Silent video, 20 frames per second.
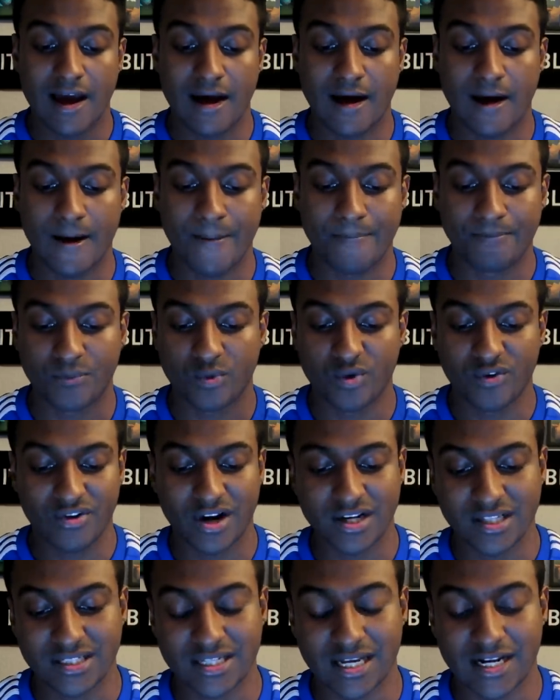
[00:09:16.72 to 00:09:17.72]
We've
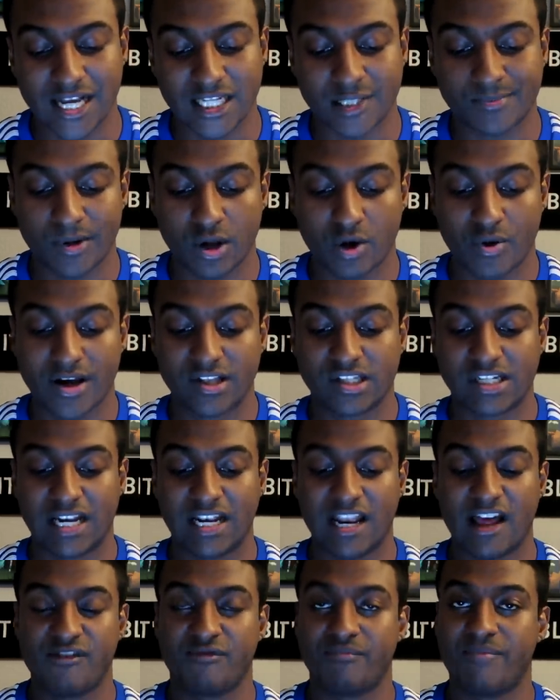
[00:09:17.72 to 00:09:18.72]
already said Azpilicueta
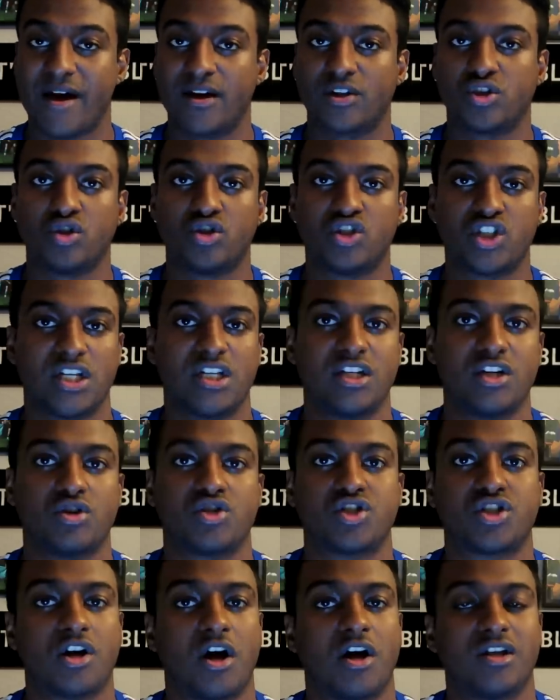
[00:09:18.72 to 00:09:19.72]
at left back. Jorginho
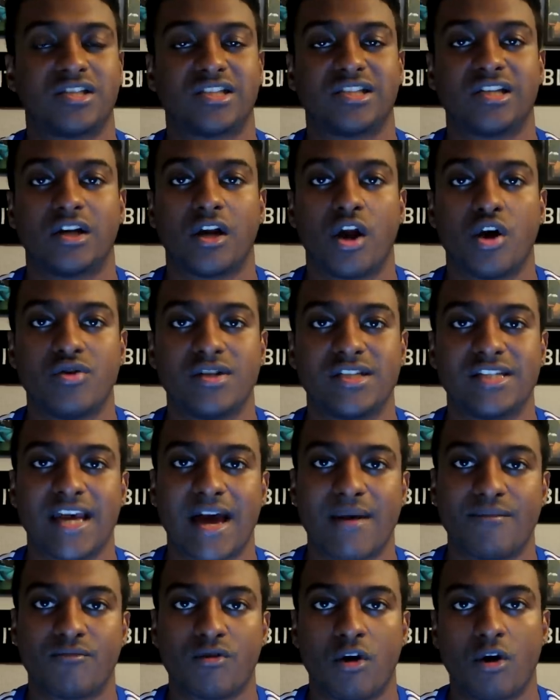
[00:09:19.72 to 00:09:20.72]
starts in the lone
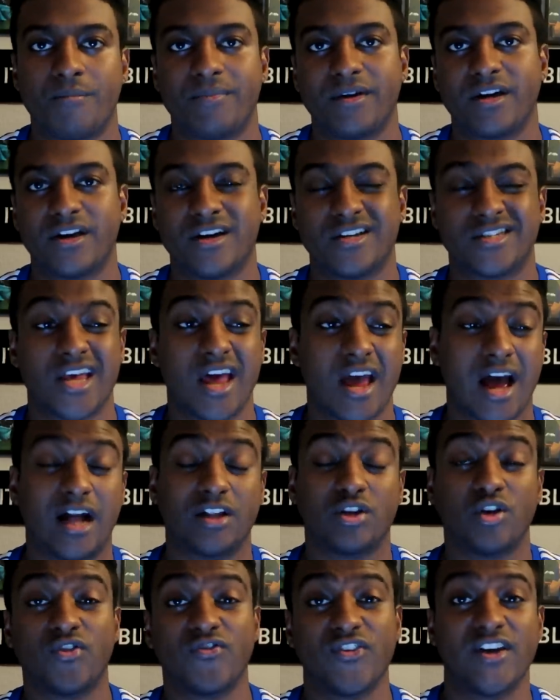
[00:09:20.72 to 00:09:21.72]
DM role because
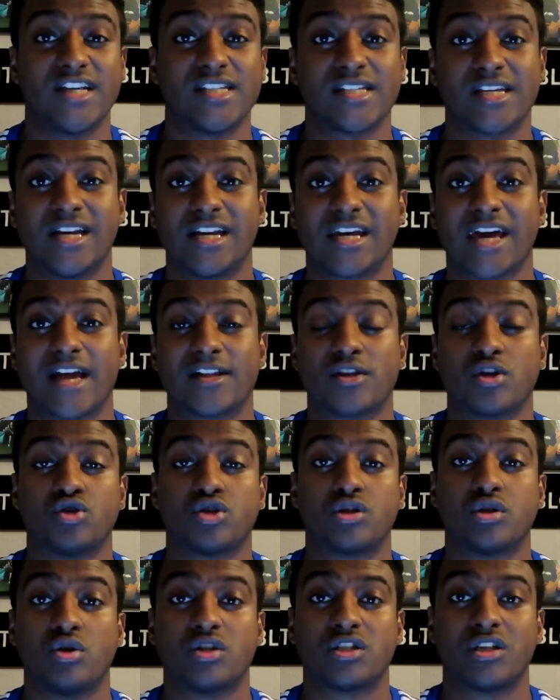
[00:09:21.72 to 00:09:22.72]
I do think he's going to get
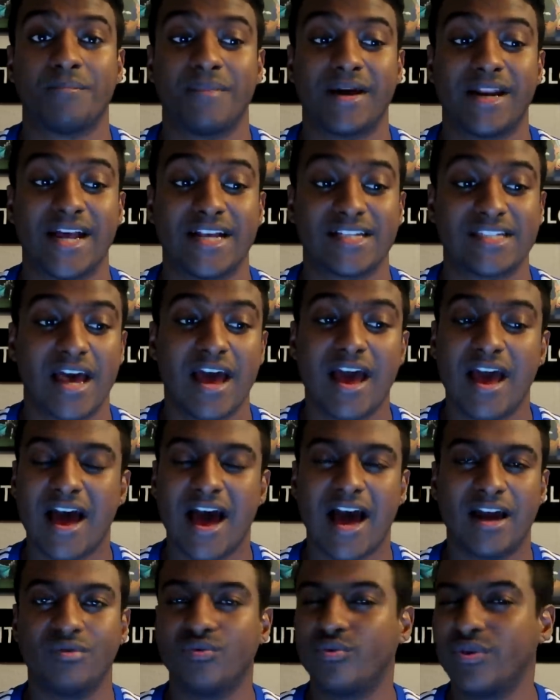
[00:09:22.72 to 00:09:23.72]
those sorts of minutes.
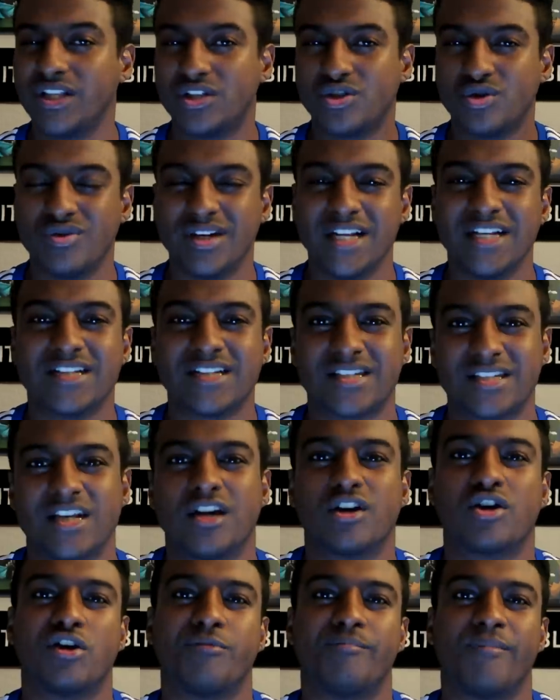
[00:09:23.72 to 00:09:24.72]
And we do need to
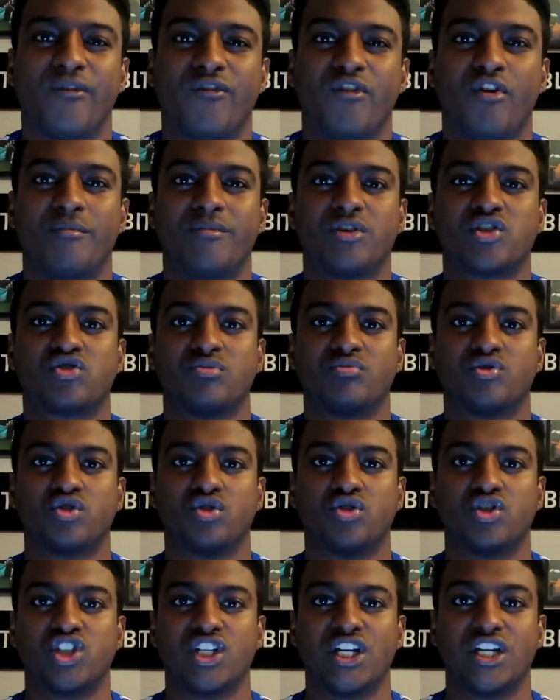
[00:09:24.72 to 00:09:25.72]
see a good performance from
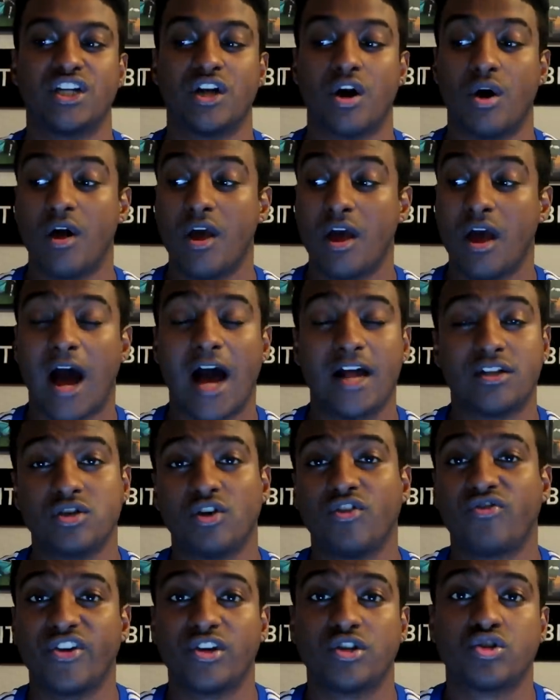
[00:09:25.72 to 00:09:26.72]
Jorginho. I
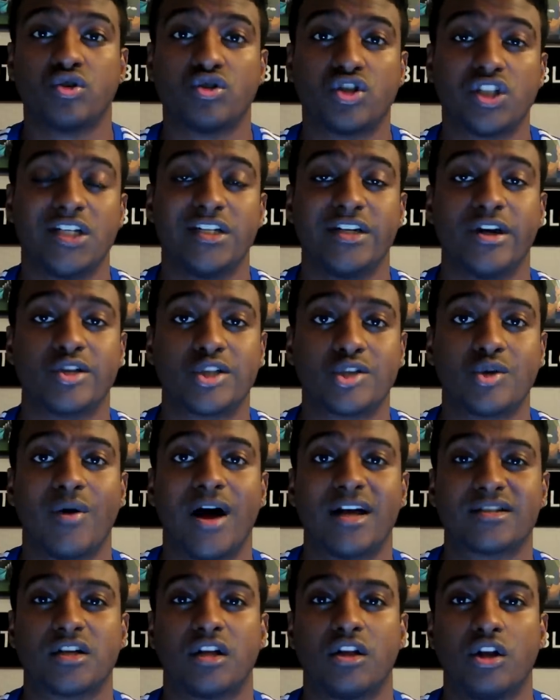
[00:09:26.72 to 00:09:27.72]
do think Jorginho still
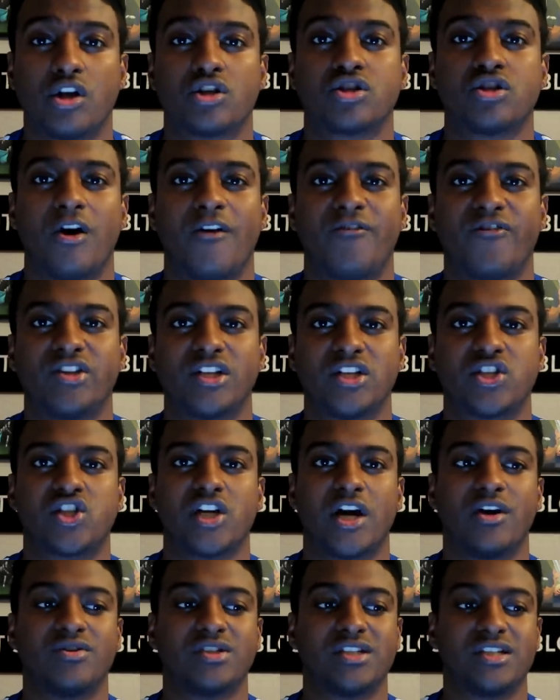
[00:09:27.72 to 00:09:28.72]
has a lot to offer this
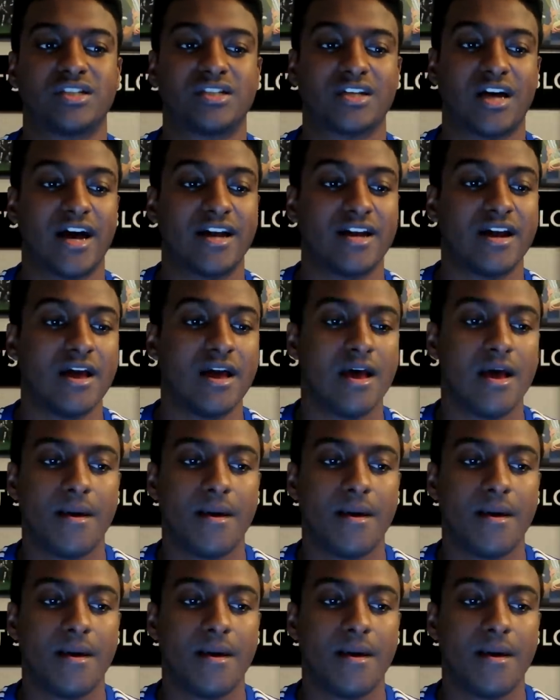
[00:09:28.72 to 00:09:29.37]
Chelsea side,